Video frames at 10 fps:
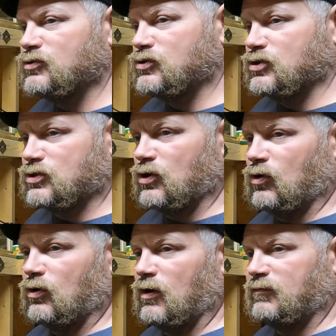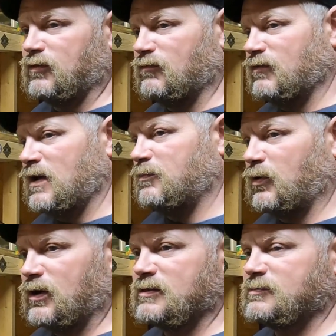just going off the
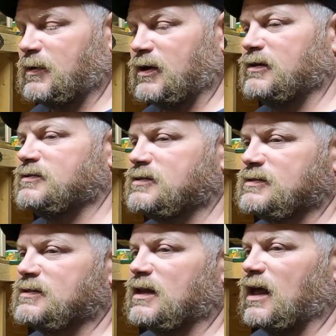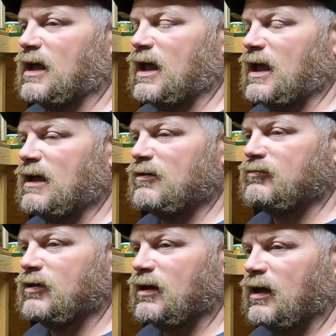vapor experiences that I
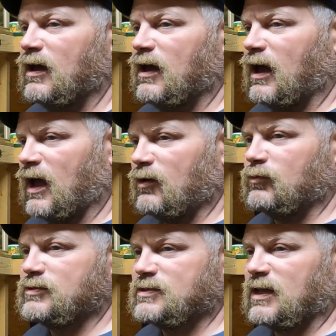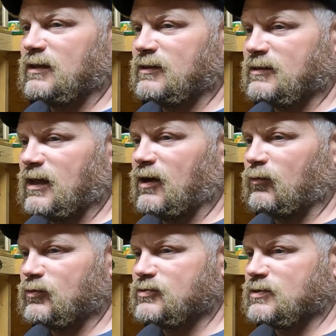have, I would say that
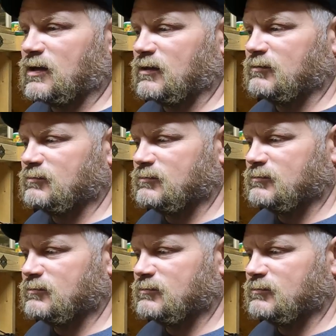was a